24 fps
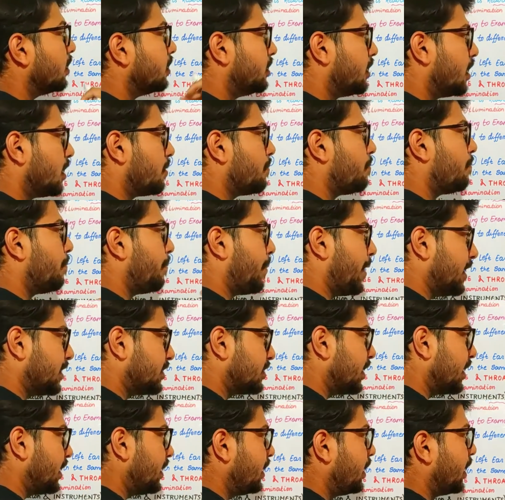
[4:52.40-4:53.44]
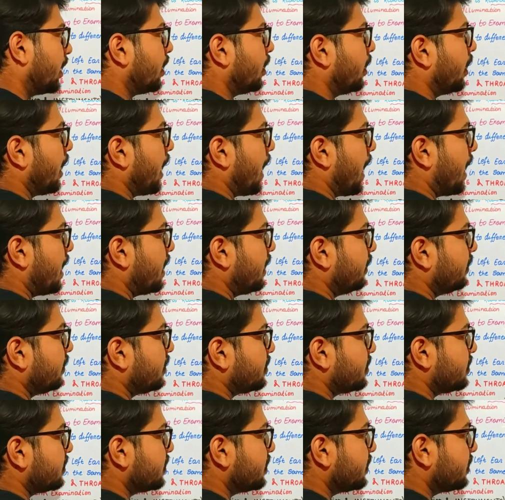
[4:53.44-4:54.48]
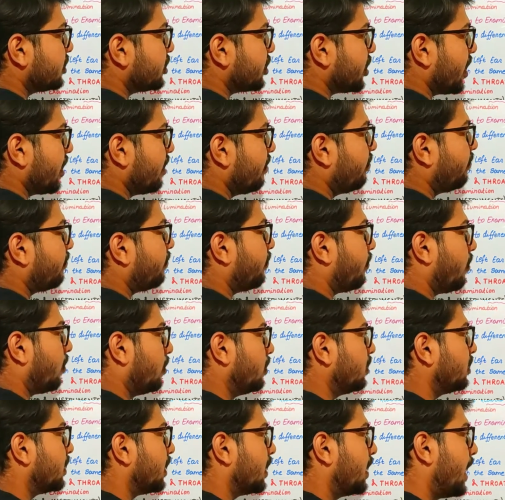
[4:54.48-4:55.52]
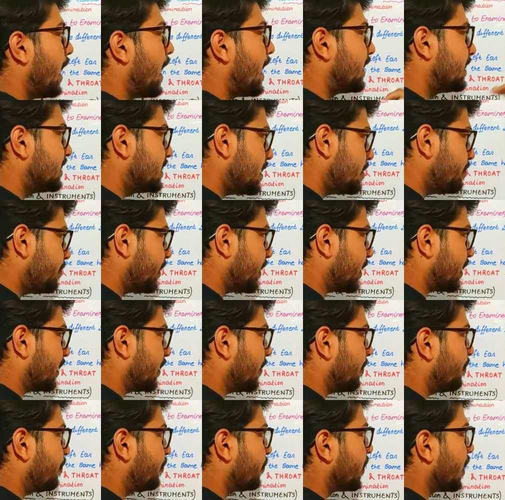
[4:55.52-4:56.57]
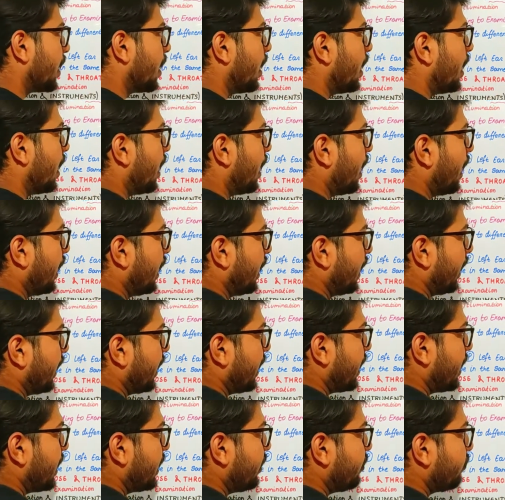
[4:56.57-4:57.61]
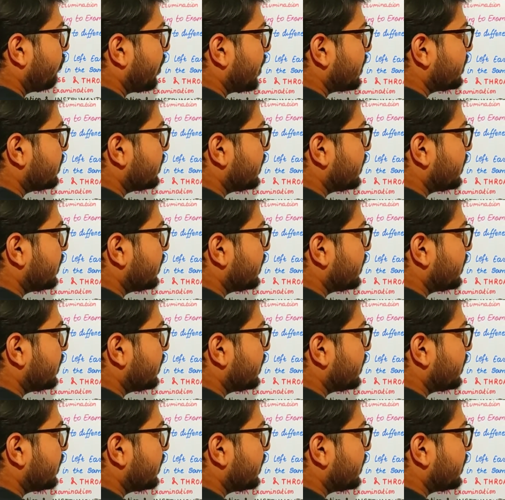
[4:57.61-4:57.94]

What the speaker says: the patient and this is a chair for the examiner. Here you can